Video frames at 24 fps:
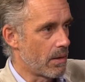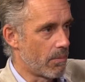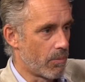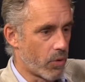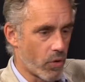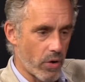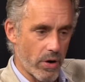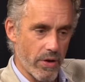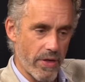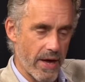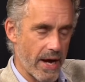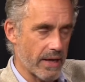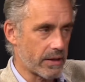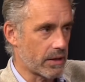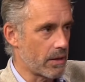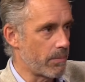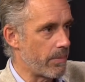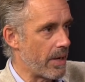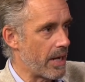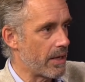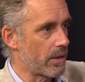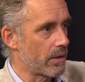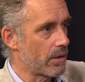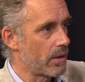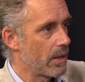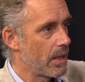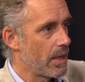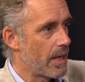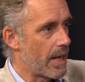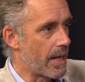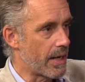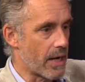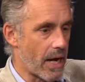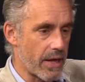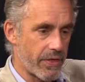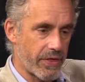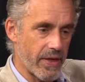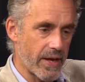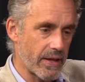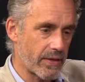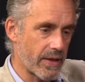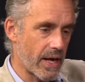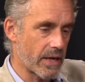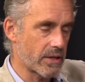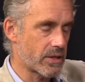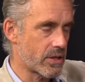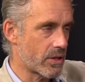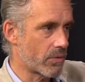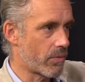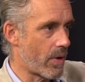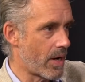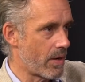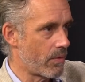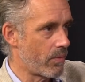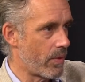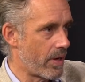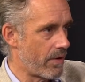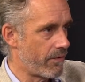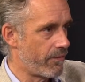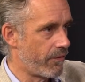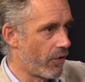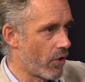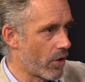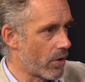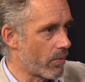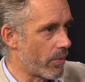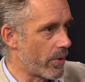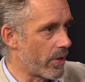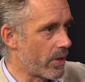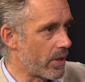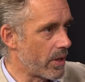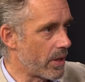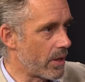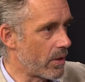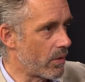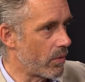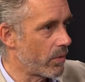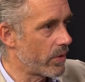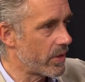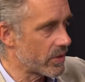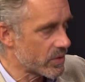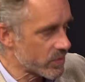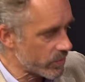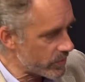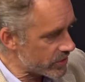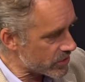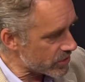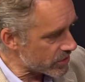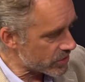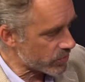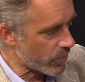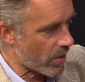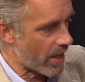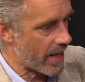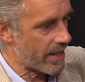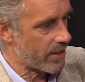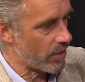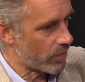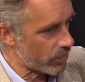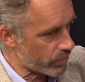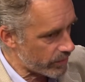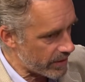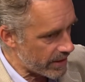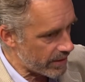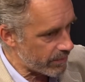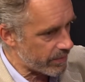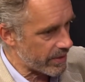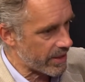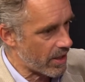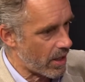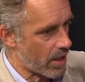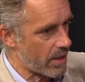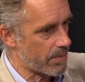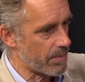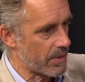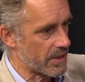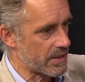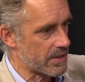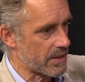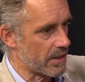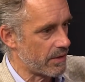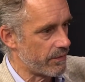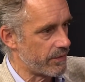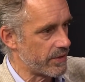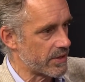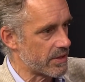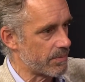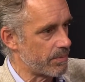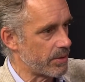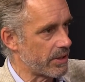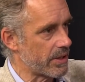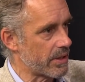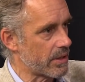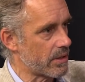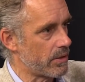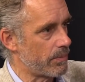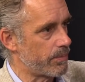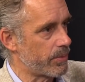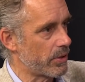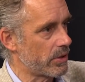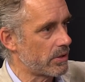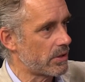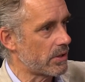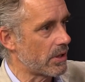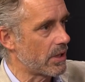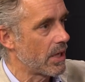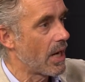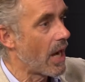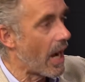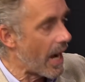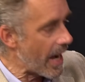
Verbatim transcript: The more of that, the better. And I think that's the right way forward, you know, this, which is why I don't really regard myself as a political person.